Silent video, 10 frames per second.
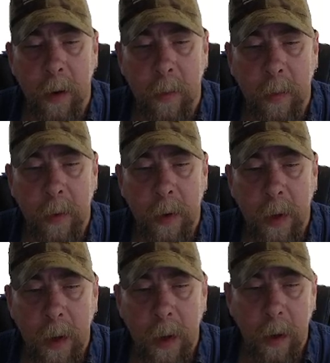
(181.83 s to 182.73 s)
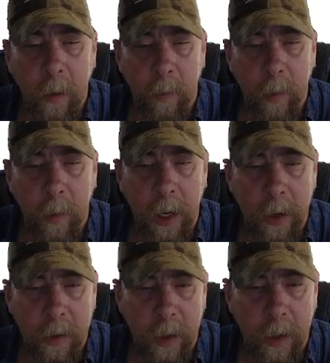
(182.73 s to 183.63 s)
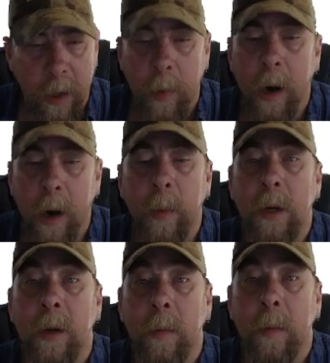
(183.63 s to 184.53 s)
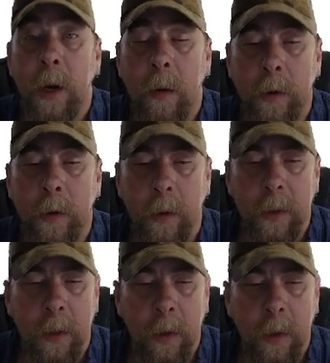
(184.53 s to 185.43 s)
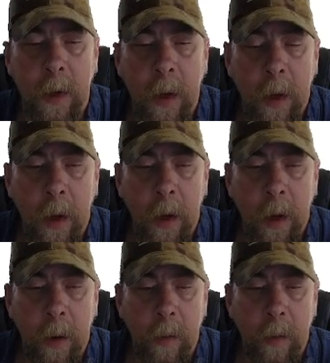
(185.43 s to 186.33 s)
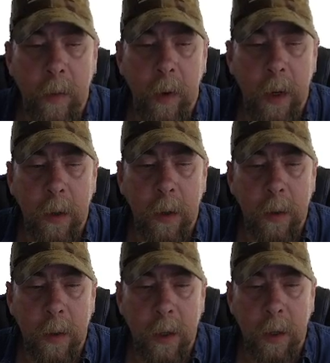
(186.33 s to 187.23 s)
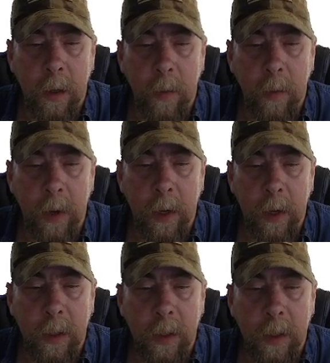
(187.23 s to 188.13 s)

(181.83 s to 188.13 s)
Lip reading: But mainly this one at the bottom because I belong to it. So what we want to do is click open link in to tab.